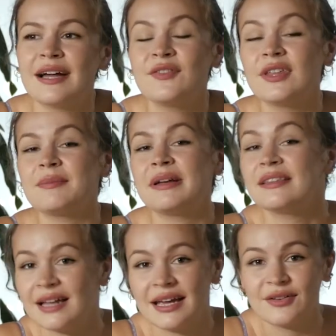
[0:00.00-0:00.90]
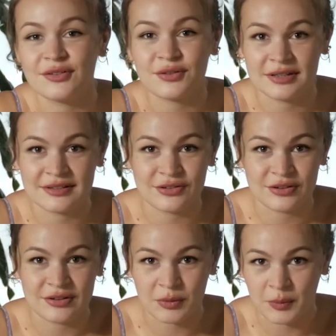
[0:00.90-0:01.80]
feel like my style has
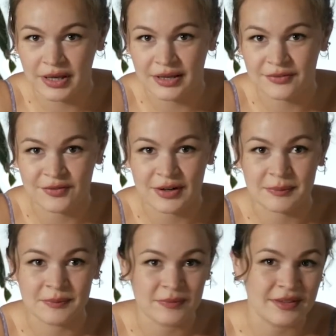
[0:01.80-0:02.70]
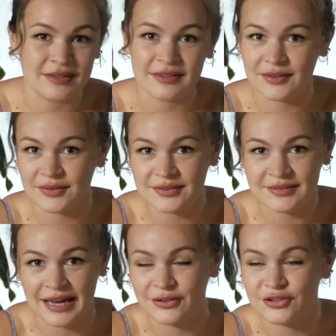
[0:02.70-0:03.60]
transitioned away from this little
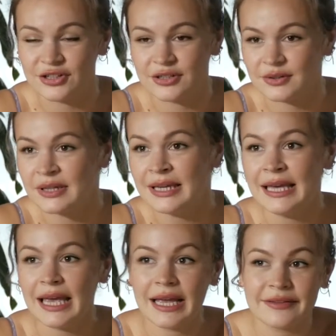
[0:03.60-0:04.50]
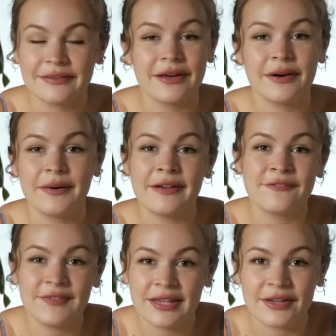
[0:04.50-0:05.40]
statue, and so I
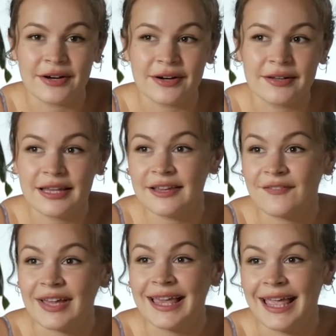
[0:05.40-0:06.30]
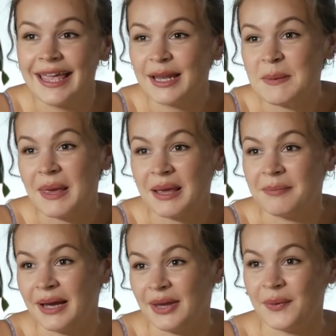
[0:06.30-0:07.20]
figured if I can make
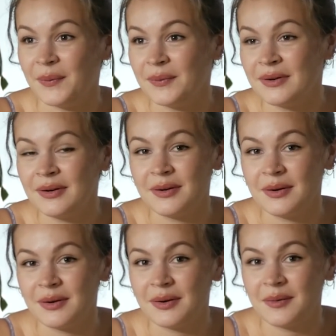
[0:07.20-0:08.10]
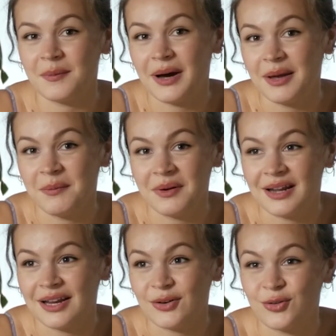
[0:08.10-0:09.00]
my own, why wouldn't
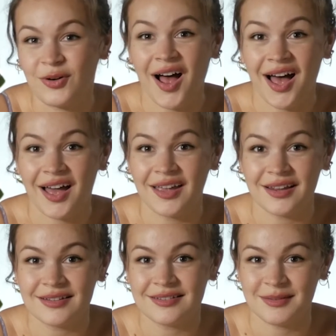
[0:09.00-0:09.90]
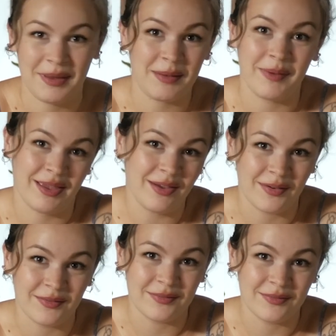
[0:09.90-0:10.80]
I try to make my
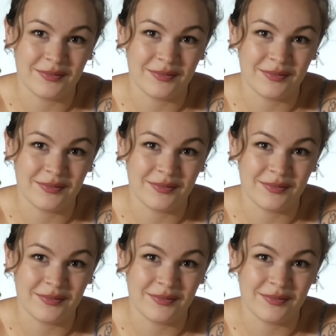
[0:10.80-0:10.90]
own?